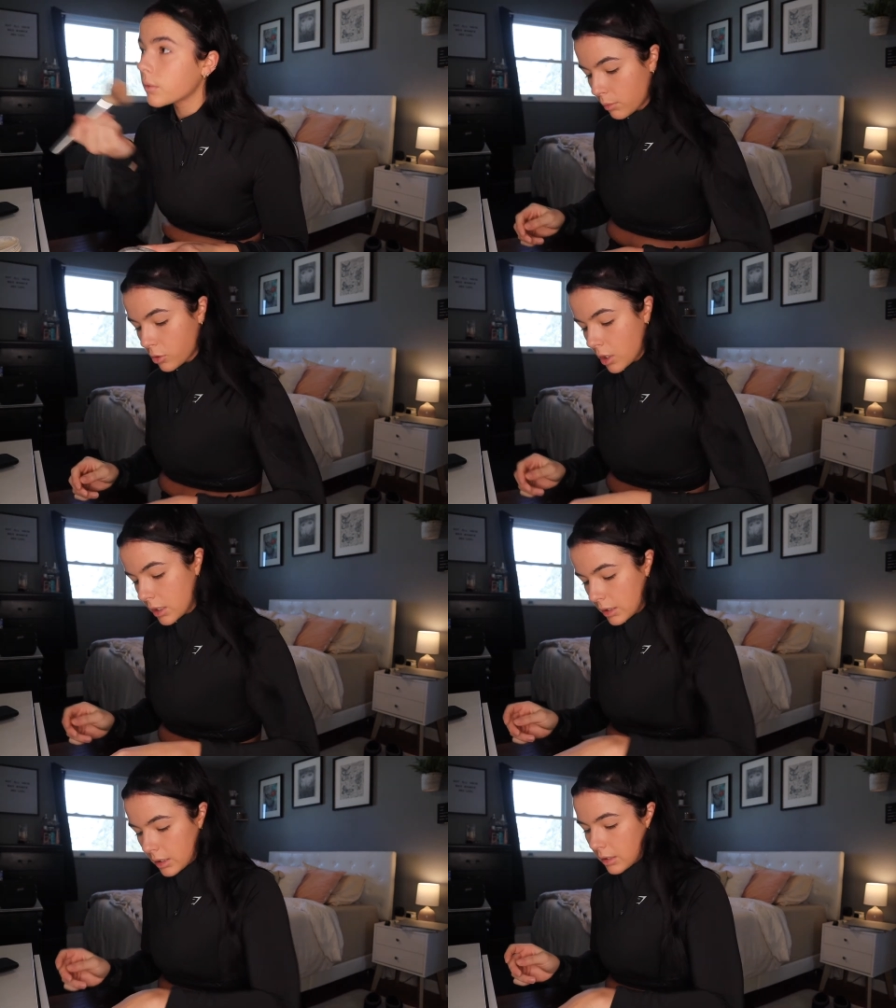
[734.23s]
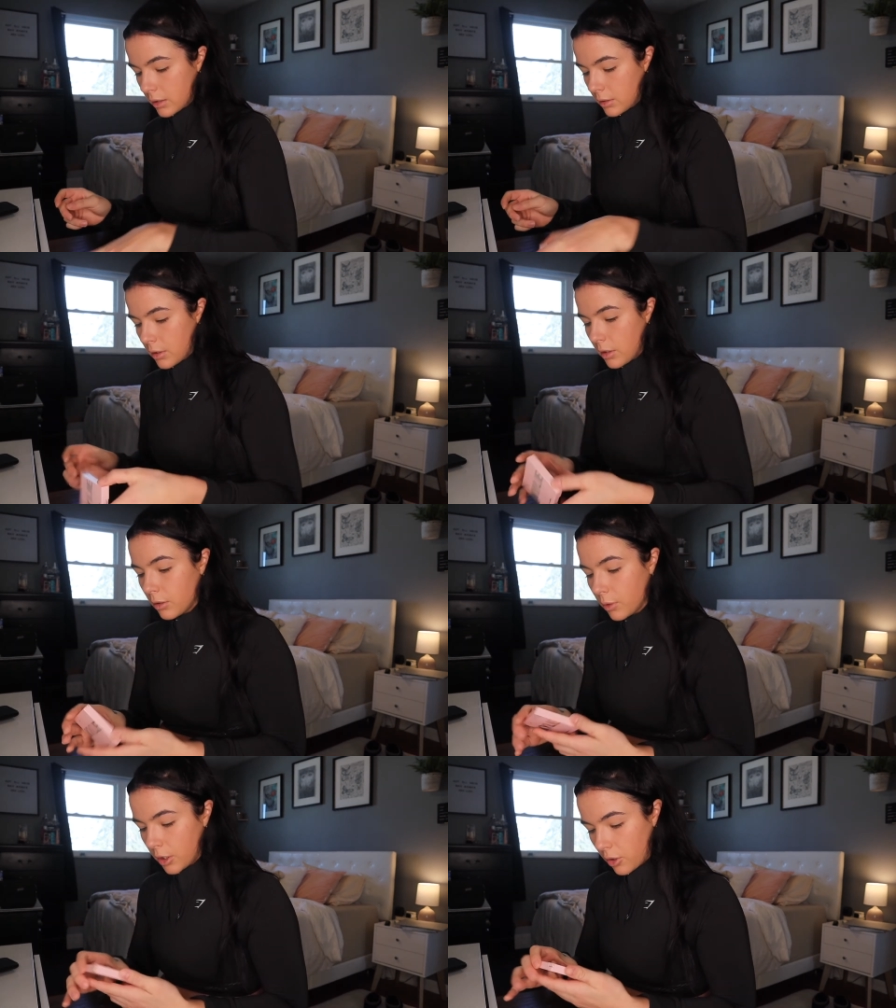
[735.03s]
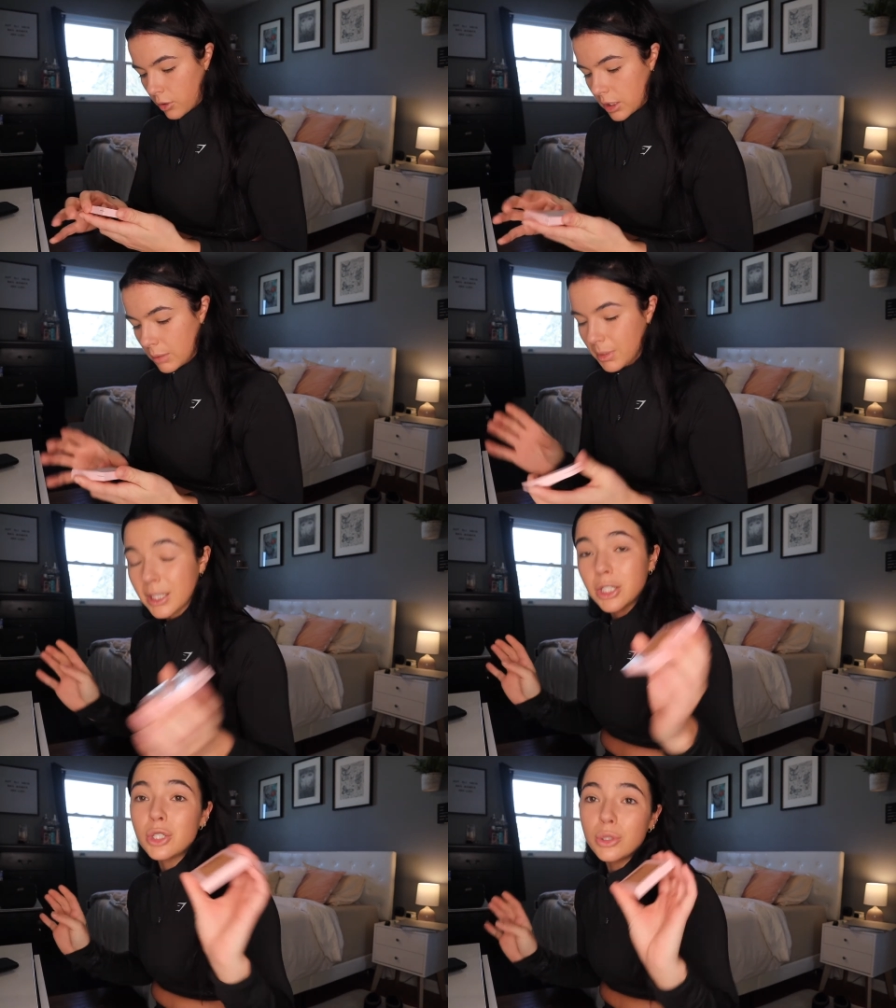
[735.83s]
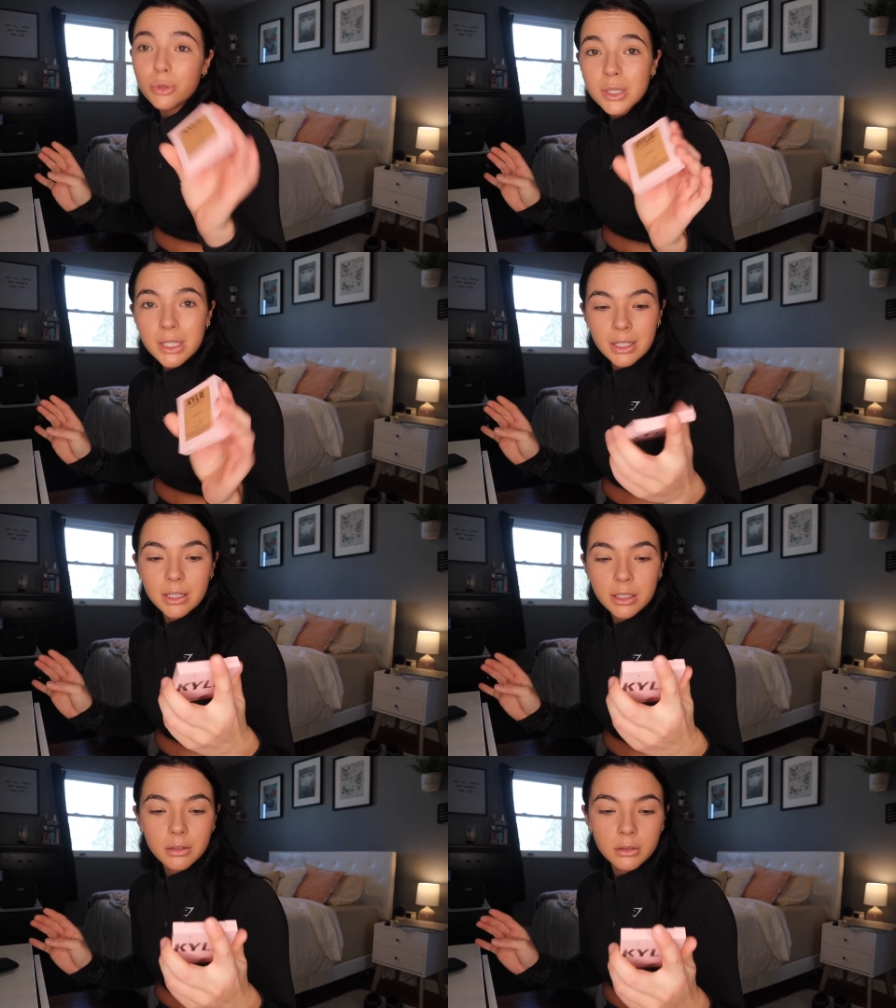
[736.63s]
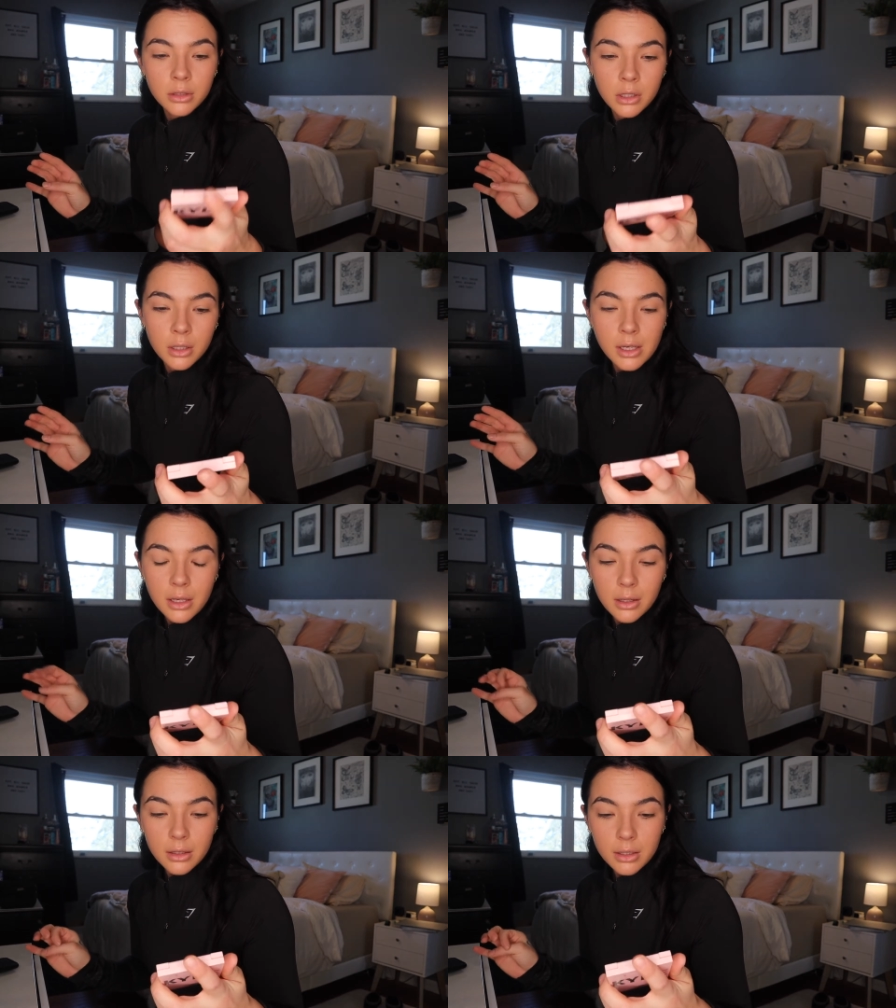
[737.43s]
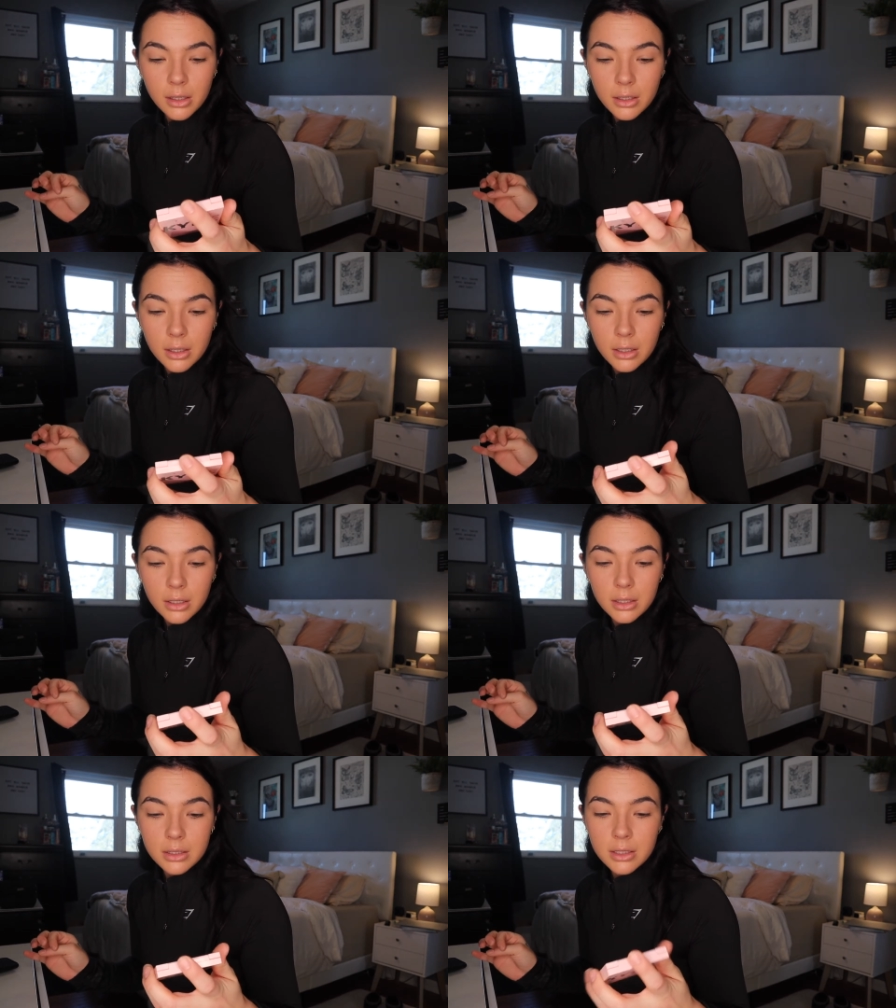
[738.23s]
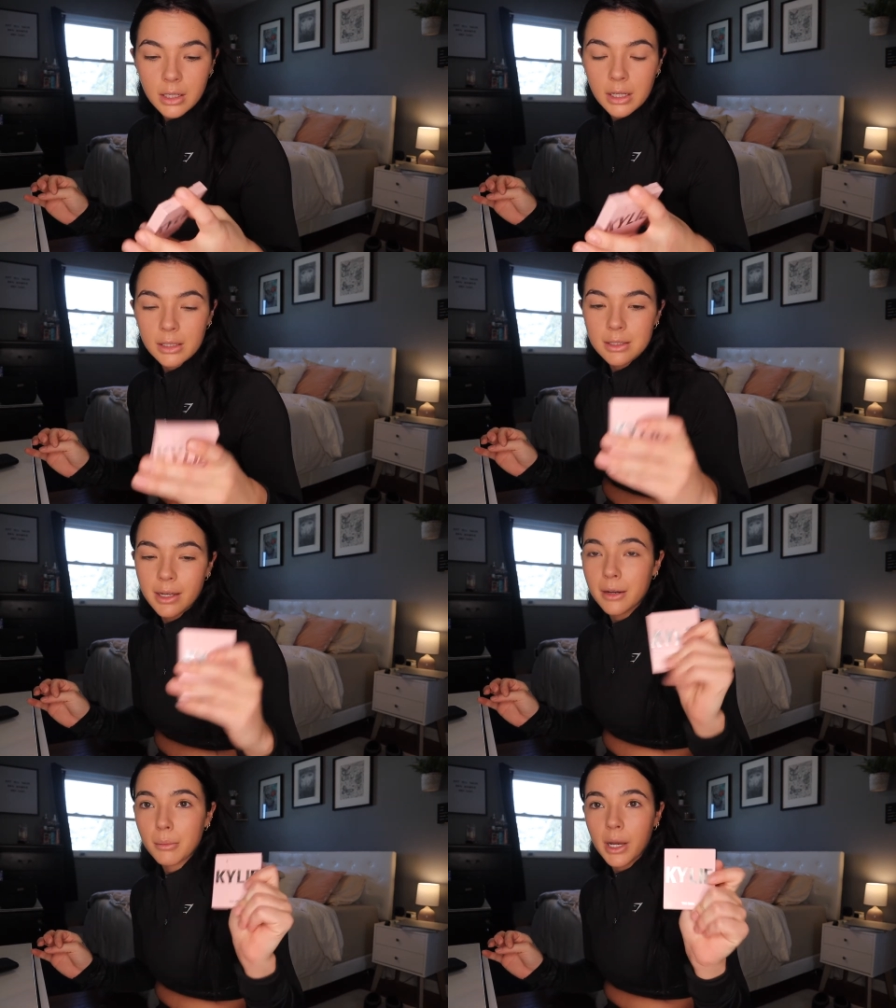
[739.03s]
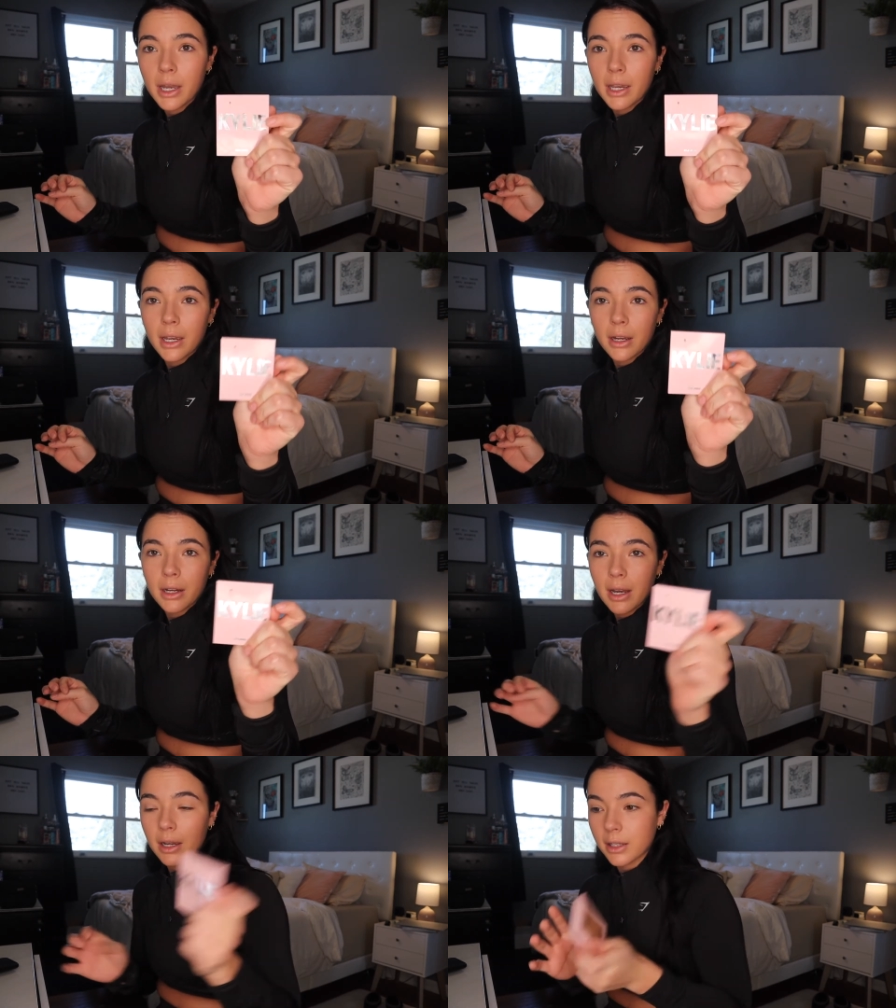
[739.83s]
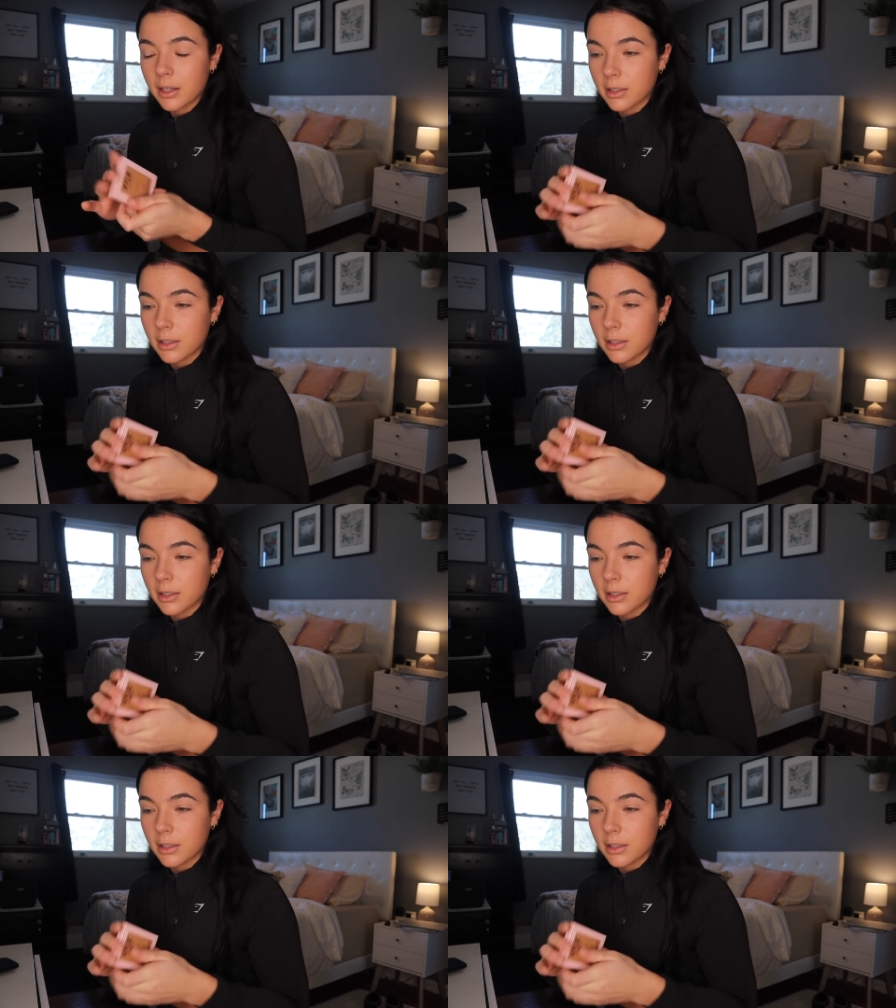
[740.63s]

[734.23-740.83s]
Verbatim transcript: Bronzer, we are going to be using the Tequila Tan by Kylie